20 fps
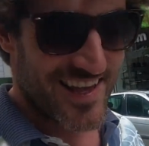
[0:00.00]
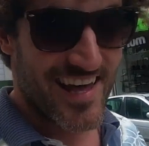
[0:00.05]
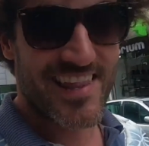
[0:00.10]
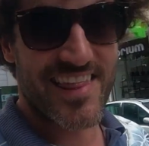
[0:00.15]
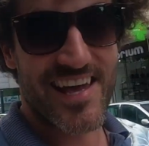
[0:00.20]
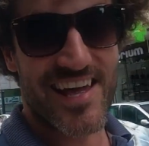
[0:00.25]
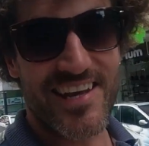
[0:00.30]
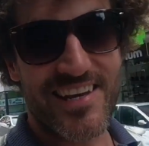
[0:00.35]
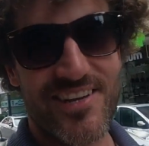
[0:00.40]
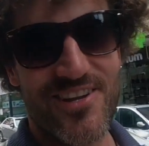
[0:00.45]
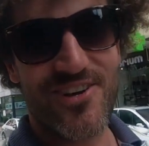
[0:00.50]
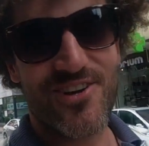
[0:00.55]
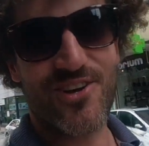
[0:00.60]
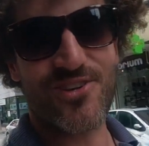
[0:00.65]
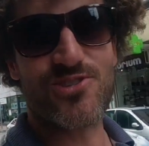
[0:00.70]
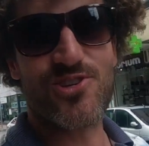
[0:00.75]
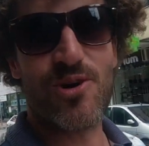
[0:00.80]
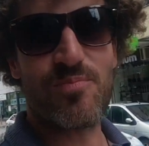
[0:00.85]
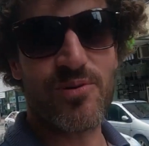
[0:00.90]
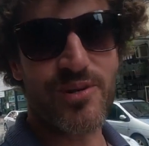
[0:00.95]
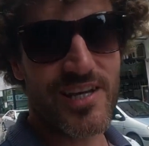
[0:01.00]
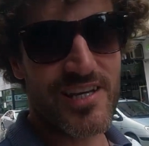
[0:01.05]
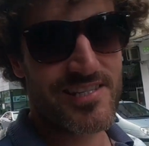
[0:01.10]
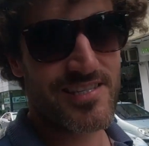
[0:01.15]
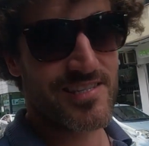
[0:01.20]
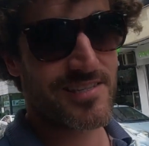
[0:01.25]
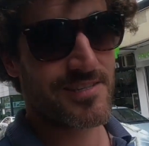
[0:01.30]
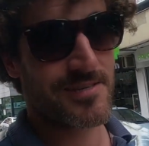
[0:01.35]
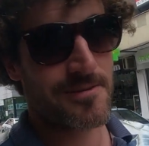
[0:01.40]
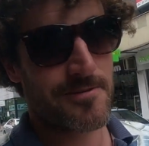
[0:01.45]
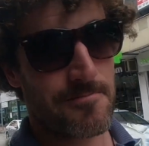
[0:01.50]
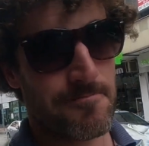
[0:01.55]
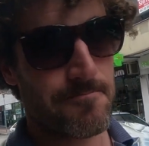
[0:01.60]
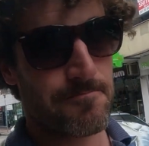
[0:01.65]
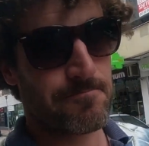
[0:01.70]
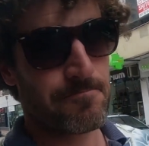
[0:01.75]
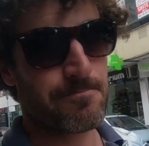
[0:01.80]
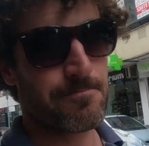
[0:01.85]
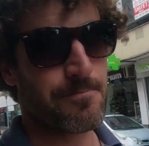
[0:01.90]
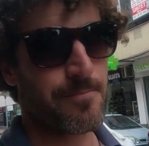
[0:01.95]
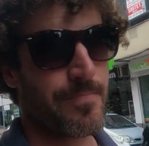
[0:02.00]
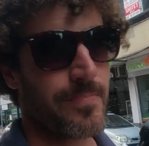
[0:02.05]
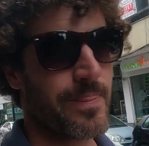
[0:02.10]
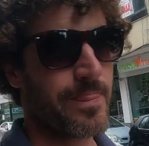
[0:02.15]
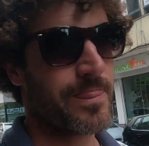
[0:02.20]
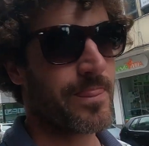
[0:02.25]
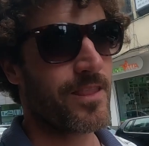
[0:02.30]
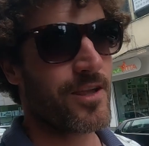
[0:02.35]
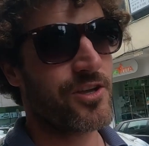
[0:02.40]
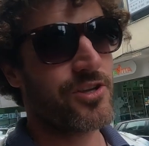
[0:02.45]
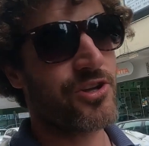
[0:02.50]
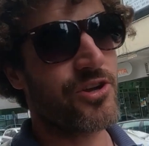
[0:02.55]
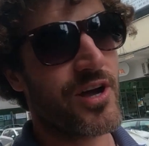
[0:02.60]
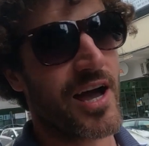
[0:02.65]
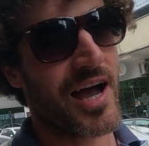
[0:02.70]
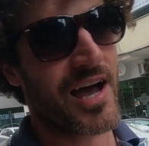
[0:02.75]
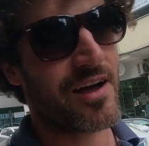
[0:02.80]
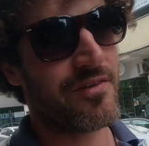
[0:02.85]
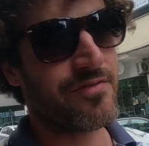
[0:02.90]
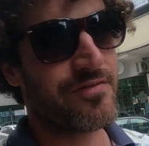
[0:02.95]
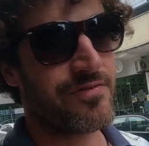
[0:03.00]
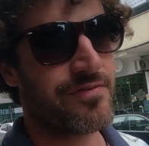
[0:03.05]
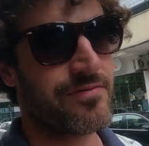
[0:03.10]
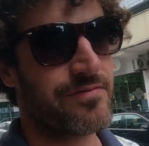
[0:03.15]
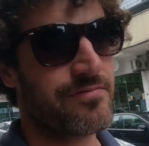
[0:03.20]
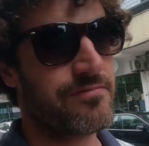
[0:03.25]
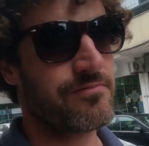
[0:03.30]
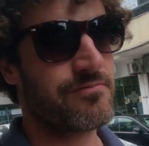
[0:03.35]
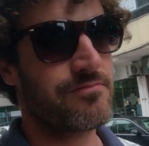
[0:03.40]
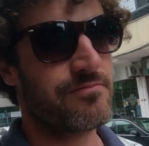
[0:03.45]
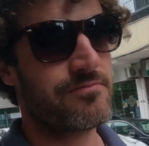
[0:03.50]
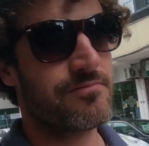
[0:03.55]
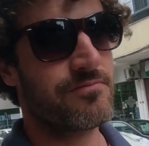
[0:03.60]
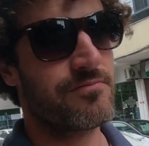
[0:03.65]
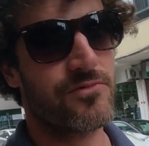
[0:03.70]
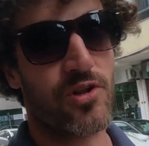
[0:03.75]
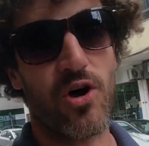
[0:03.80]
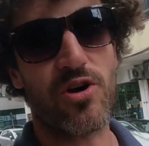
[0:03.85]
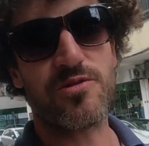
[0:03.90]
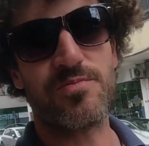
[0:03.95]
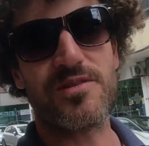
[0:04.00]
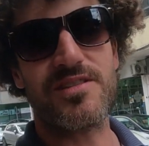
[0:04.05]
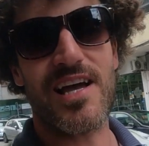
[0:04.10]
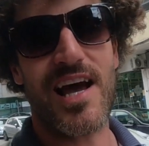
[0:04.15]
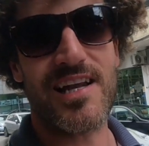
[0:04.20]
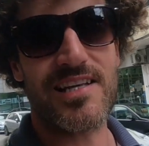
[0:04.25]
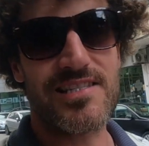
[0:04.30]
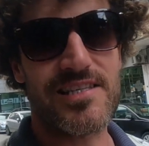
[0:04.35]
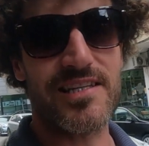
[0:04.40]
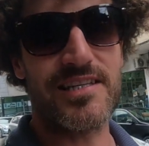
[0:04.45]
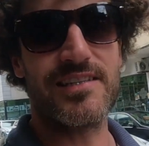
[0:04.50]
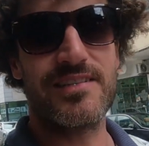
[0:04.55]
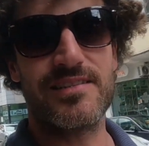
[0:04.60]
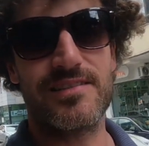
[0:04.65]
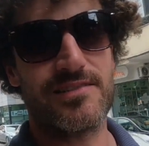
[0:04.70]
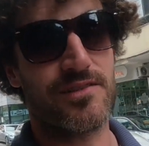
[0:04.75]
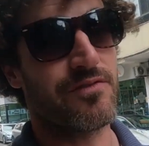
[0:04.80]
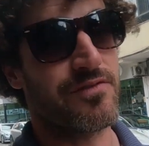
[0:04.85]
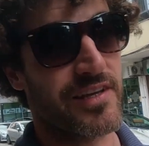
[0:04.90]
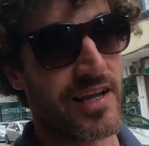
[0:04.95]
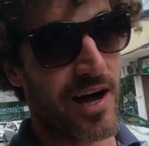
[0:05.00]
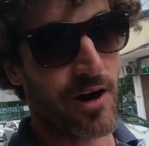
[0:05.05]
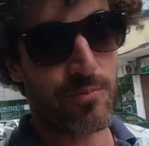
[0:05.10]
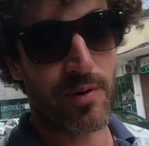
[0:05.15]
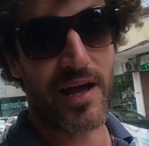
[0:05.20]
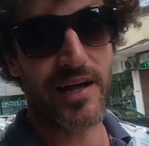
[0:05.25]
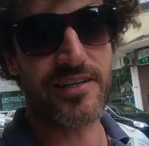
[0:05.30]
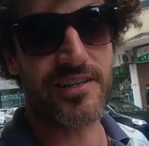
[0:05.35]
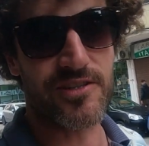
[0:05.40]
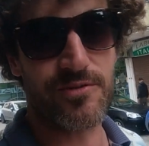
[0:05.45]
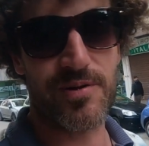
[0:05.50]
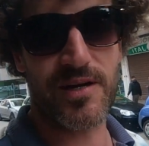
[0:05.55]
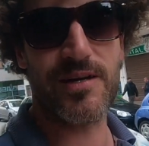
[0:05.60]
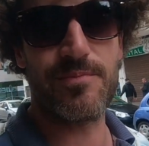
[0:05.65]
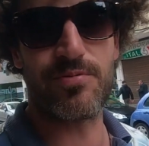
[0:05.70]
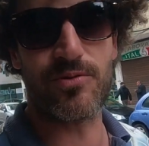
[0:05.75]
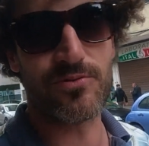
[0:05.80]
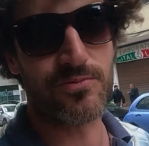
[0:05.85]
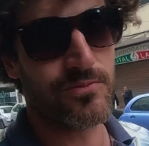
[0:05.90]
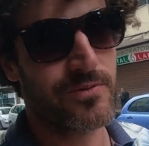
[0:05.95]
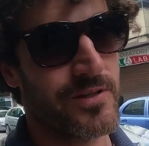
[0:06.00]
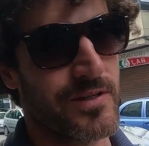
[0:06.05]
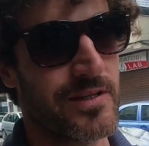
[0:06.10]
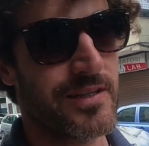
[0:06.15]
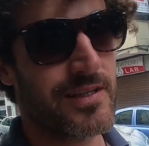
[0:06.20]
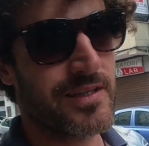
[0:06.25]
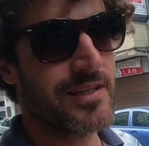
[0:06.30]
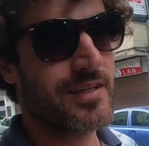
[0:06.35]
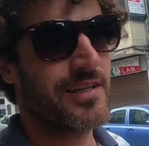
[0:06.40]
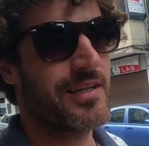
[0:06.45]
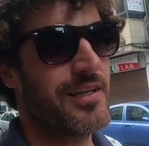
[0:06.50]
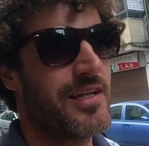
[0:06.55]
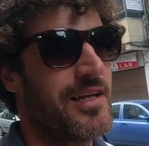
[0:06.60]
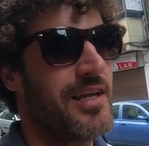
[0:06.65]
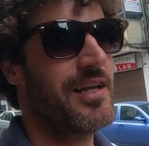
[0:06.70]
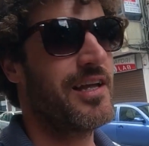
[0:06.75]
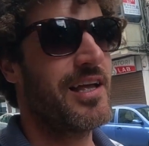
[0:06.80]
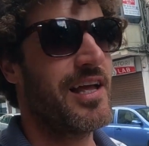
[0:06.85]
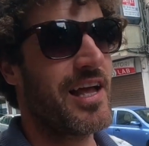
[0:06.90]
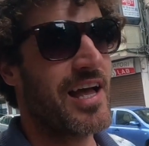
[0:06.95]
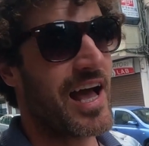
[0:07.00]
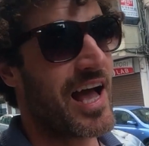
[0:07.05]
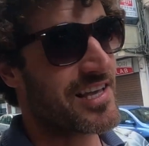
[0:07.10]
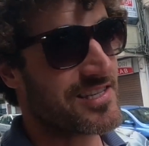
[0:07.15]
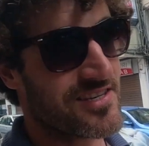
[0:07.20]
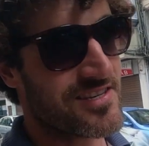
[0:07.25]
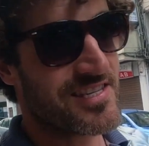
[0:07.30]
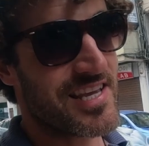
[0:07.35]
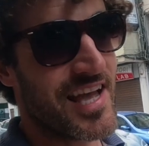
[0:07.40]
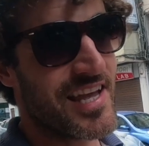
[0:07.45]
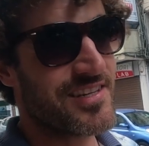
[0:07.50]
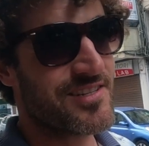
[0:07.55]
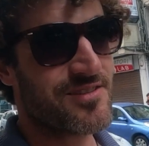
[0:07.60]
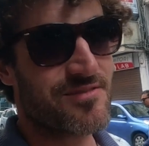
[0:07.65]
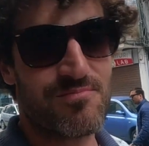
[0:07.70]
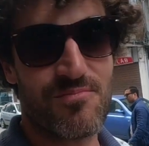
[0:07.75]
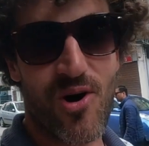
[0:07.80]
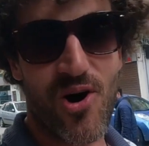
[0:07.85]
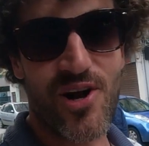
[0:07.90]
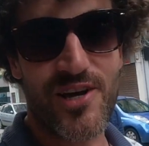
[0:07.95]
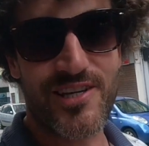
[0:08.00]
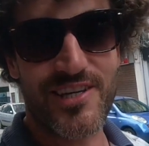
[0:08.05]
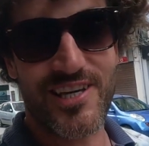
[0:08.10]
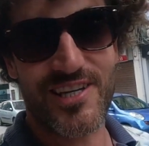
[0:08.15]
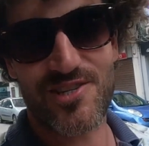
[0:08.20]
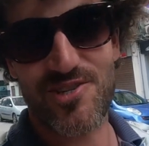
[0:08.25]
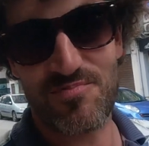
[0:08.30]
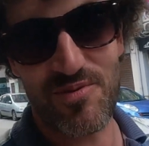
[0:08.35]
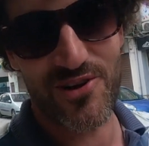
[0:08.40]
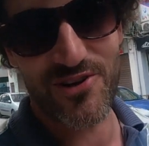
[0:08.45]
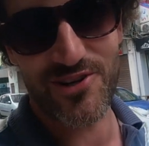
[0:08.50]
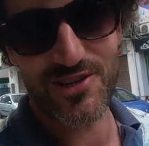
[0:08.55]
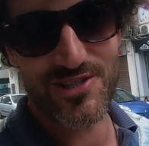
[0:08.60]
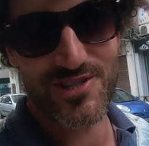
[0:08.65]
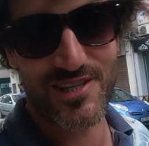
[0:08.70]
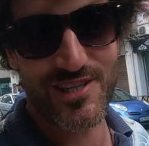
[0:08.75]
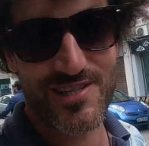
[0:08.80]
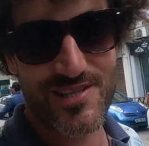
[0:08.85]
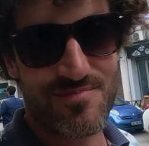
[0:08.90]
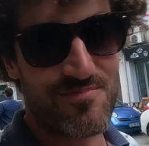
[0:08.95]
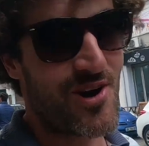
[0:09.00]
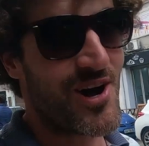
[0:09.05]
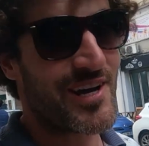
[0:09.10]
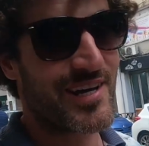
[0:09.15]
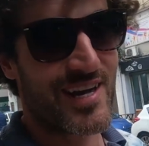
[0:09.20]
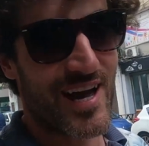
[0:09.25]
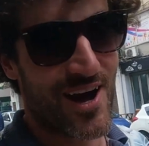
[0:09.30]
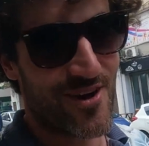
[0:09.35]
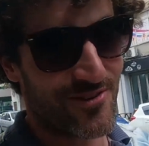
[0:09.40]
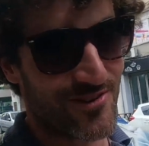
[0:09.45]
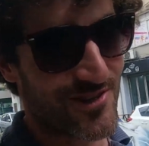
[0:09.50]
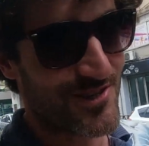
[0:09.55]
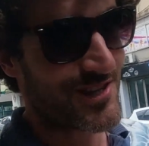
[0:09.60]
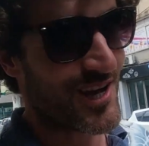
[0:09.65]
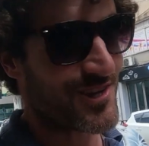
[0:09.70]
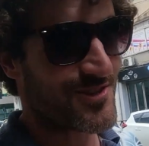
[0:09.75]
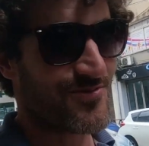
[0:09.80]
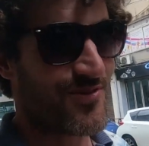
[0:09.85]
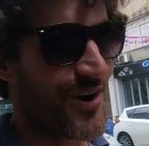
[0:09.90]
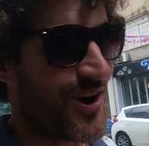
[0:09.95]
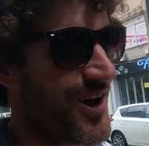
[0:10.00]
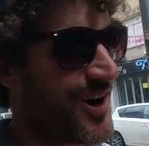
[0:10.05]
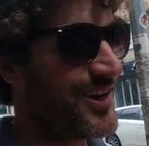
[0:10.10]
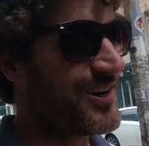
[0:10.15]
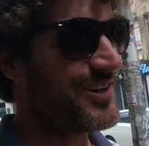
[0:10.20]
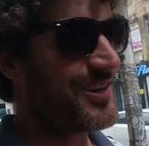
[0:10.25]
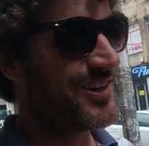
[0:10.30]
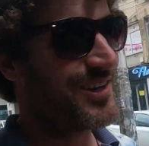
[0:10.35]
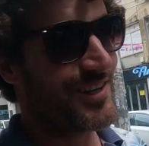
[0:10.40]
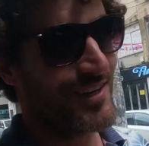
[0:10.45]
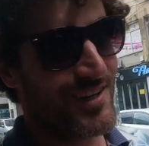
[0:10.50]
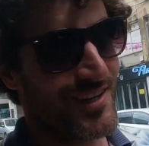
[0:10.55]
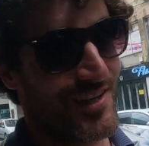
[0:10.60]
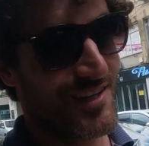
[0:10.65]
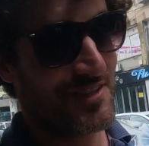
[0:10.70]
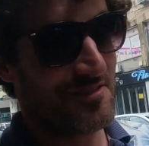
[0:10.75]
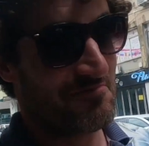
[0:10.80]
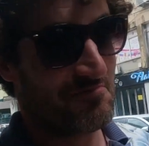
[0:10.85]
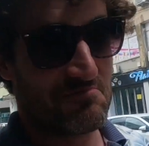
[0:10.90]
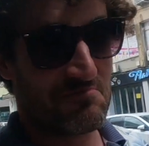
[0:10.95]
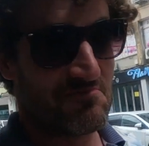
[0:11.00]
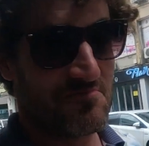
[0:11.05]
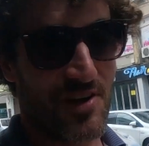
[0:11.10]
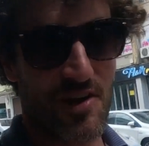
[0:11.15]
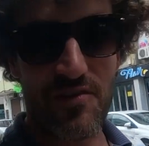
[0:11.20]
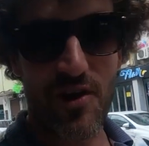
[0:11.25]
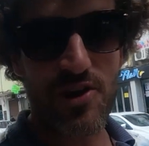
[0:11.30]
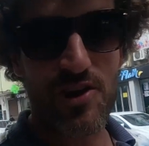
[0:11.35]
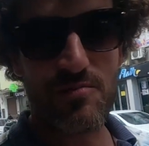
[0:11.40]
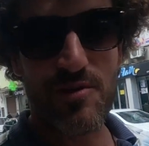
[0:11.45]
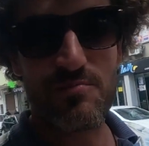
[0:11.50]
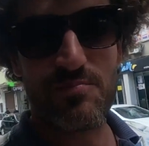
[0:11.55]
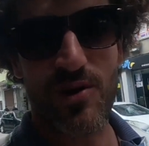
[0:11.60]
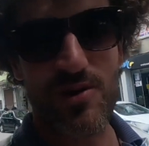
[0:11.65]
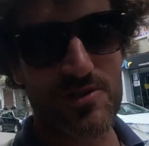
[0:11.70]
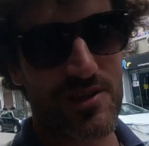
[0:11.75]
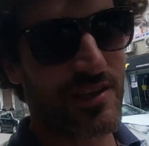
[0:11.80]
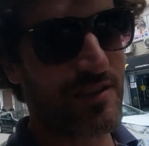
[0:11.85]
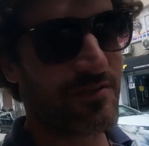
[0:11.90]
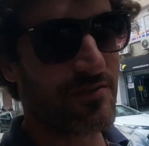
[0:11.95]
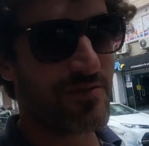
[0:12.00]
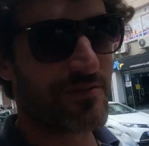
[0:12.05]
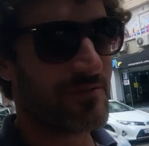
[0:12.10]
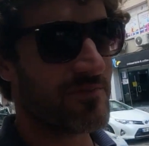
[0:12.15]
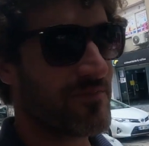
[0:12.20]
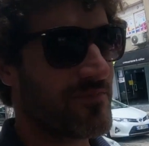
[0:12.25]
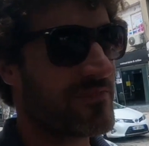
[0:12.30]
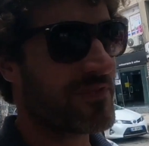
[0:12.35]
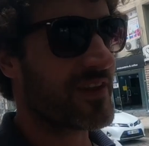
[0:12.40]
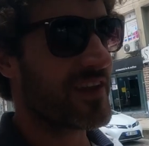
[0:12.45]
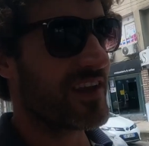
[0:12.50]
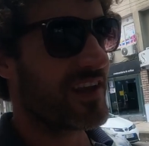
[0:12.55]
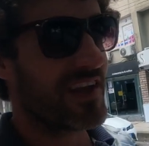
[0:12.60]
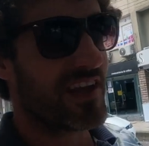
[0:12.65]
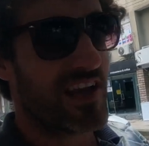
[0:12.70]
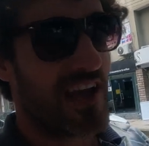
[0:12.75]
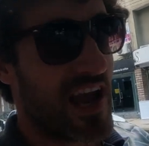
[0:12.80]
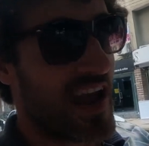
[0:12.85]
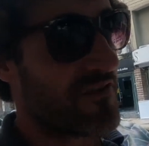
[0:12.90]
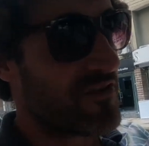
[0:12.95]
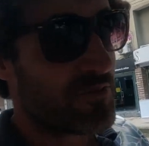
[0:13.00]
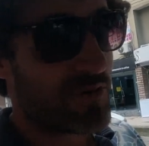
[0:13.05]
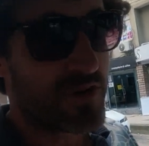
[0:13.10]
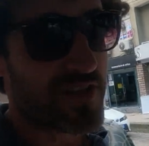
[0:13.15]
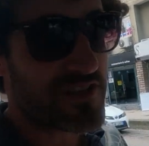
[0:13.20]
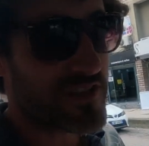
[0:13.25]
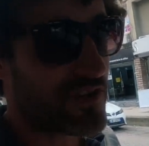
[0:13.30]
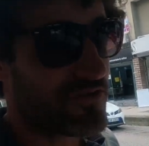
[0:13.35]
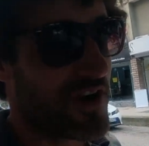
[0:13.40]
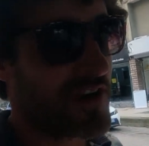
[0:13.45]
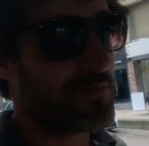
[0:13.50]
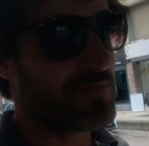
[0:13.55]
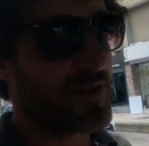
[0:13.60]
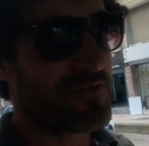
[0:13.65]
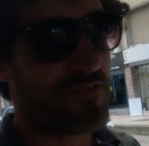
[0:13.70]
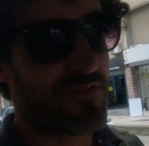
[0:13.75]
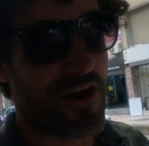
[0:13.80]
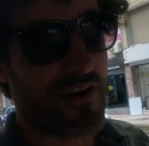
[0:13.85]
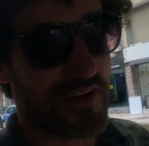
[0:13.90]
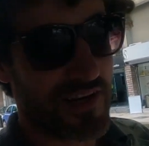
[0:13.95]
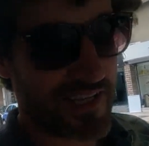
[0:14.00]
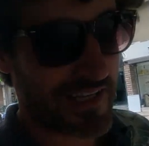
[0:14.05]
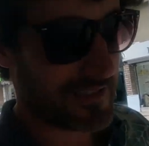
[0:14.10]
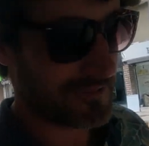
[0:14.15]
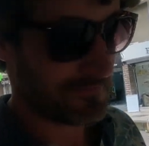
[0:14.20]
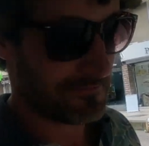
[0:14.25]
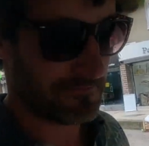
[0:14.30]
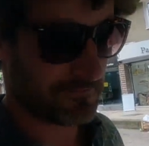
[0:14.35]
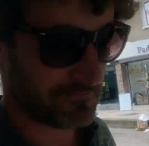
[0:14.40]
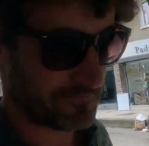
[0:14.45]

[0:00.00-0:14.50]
And then on top of this, you have the hospitality of the Albanian people. As I said, my experiences, my encounters thus far have only been positive. Everybody's incredibly friendly.